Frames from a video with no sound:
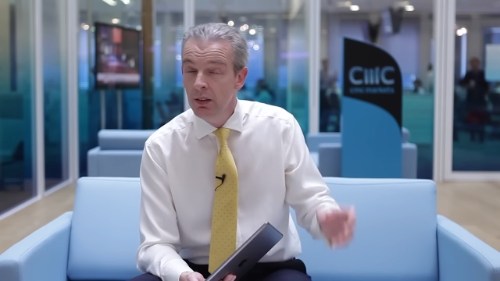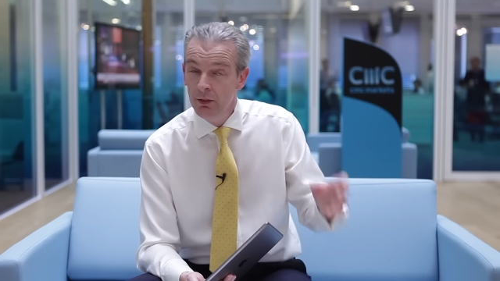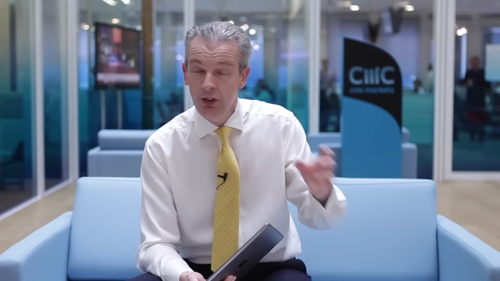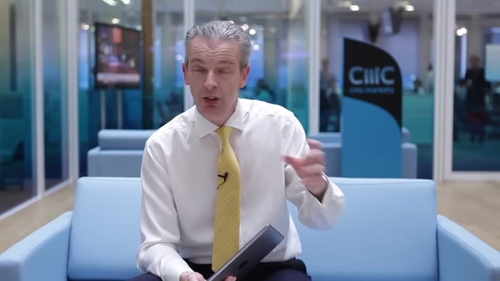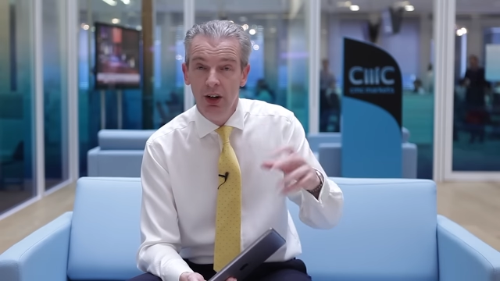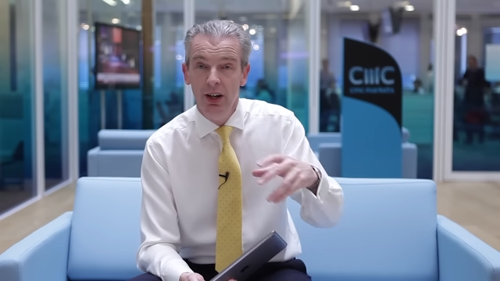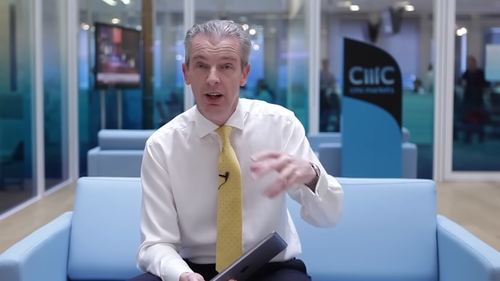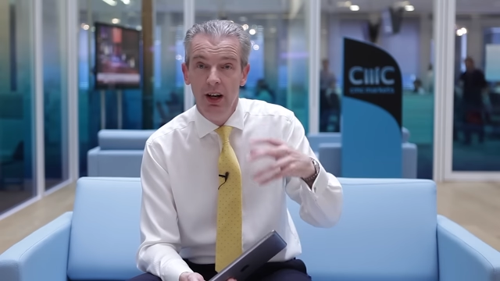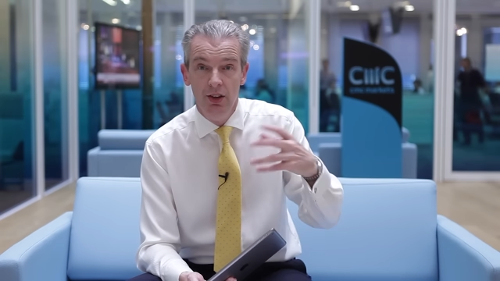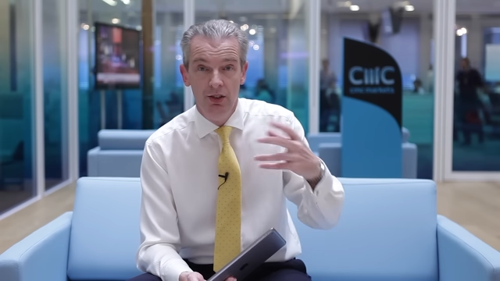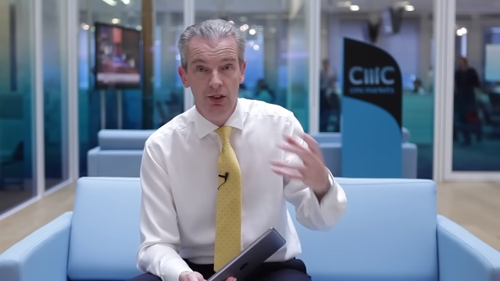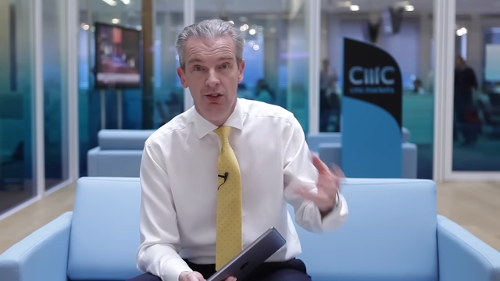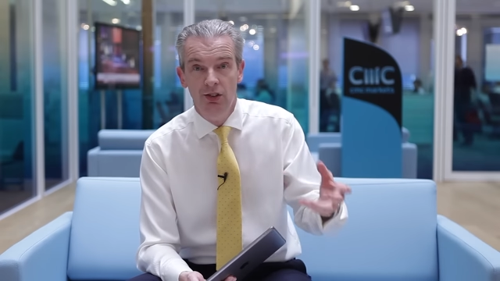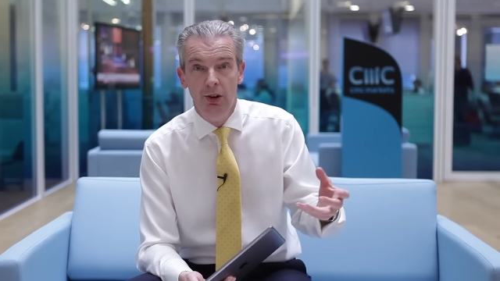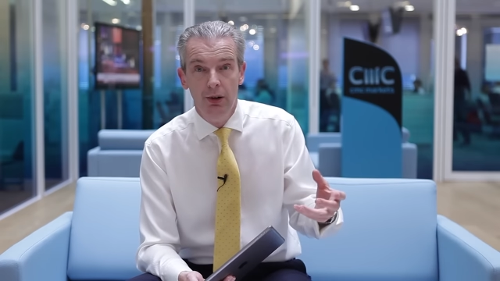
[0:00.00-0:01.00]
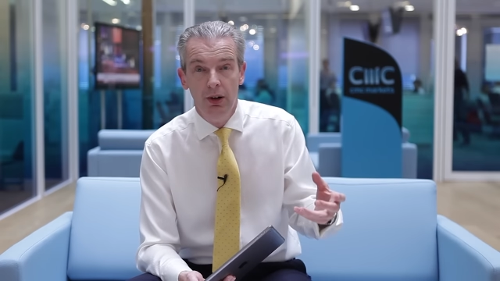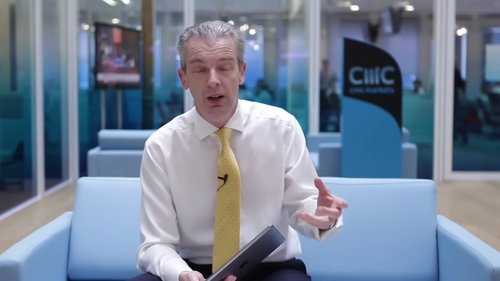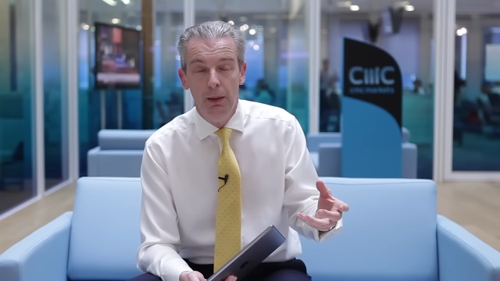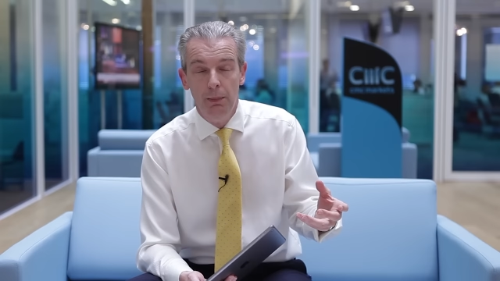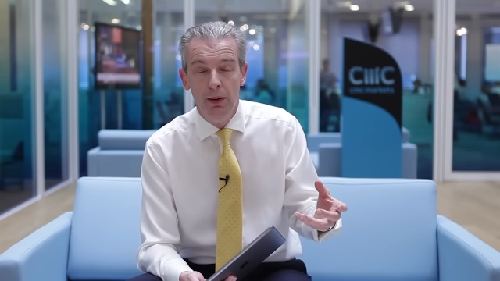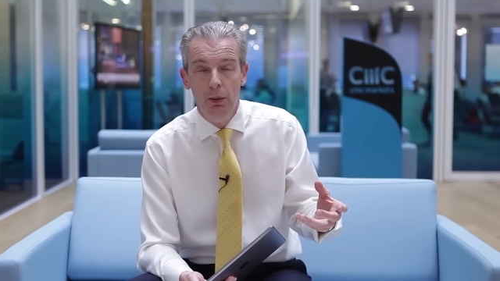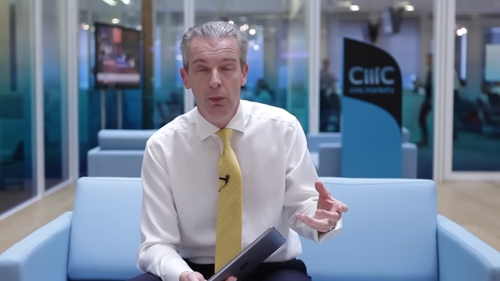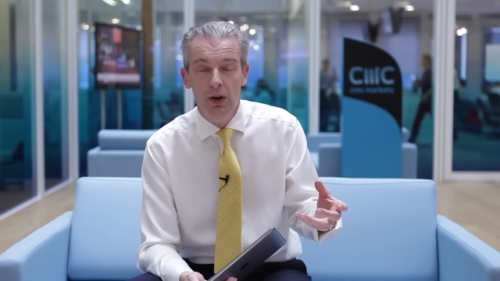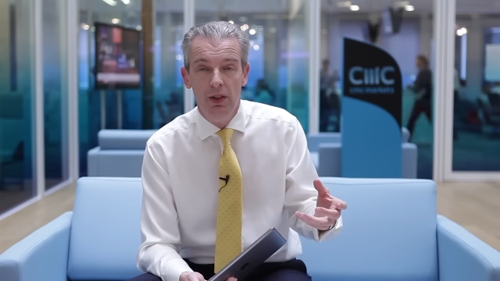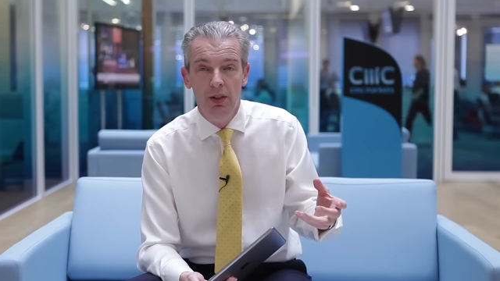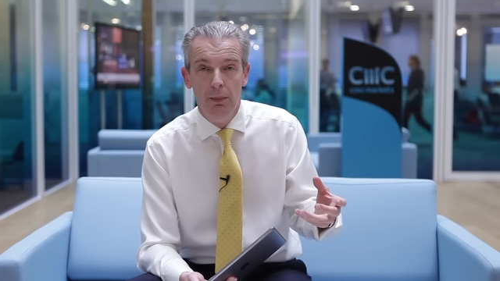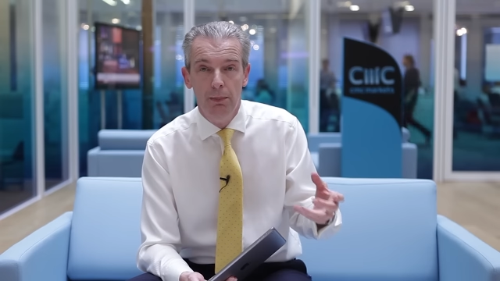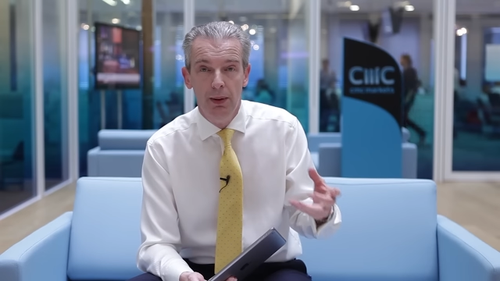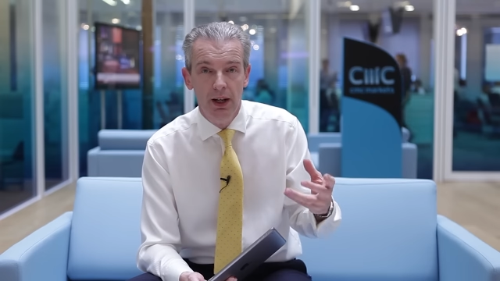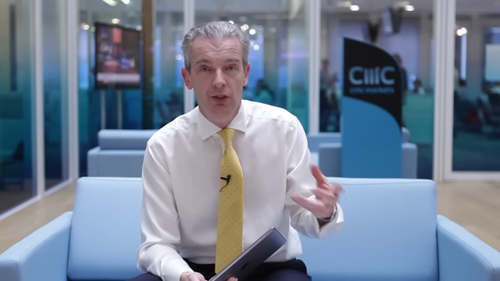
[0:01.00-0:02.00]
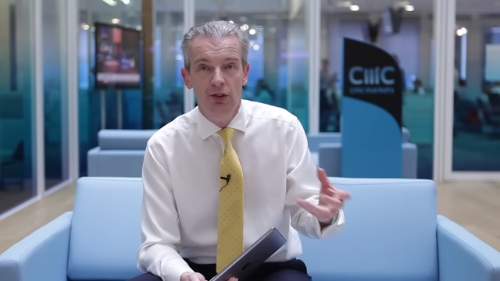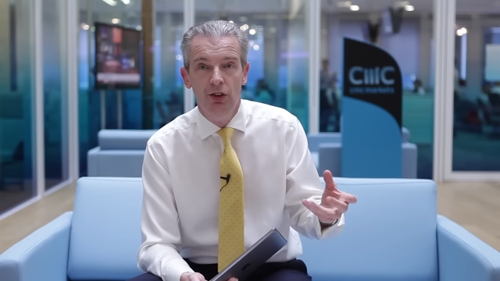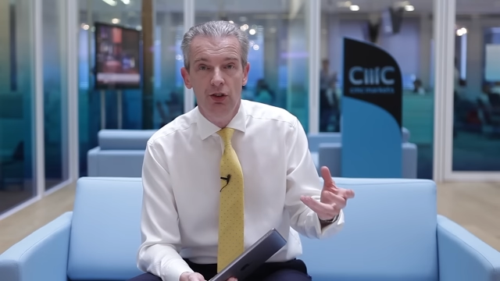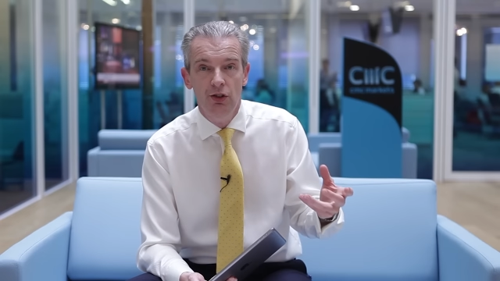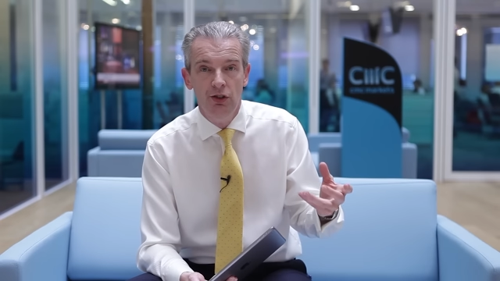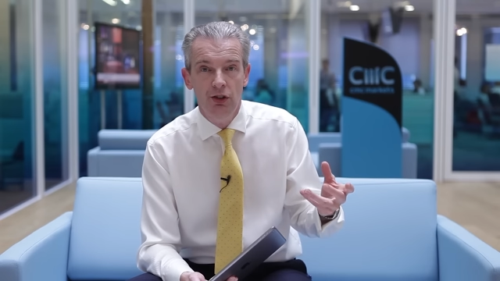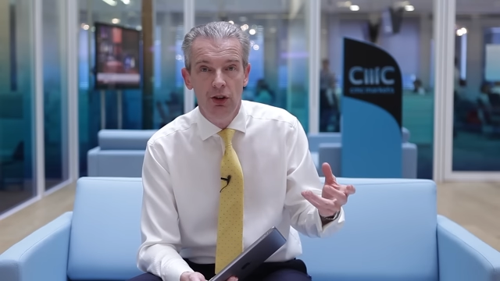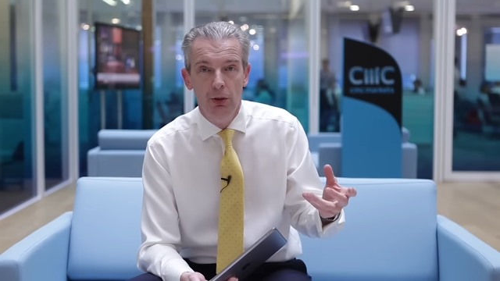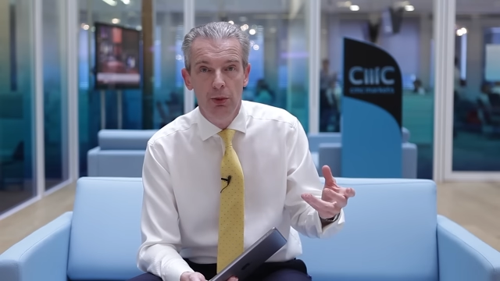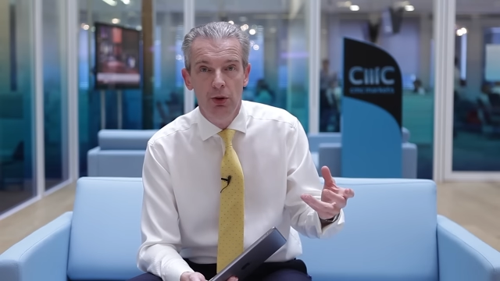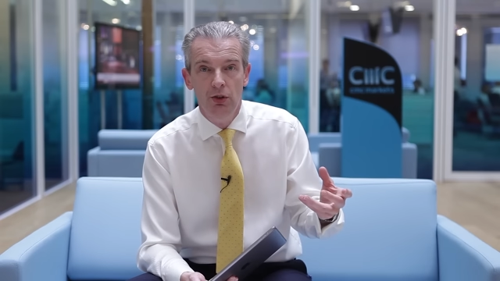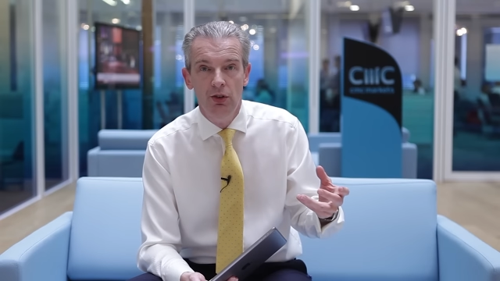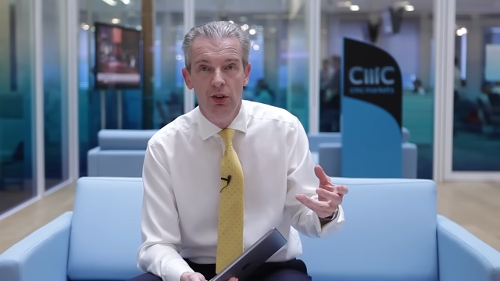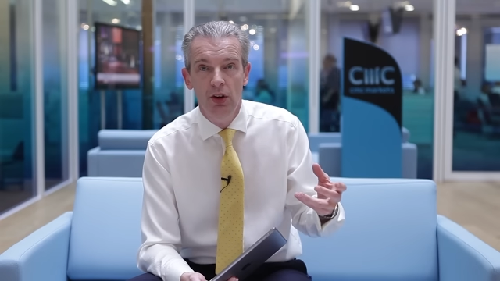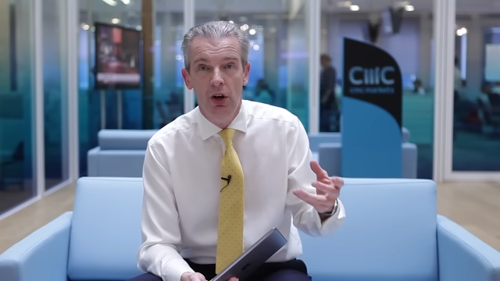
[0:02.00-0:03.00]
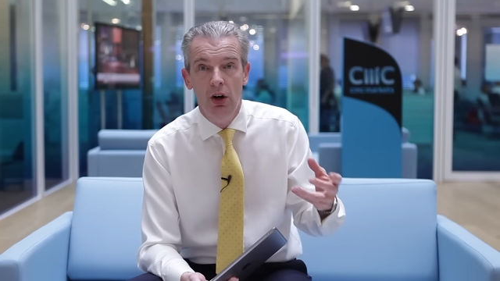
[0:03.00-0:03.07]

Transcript: China has historically been one of the biggest consumers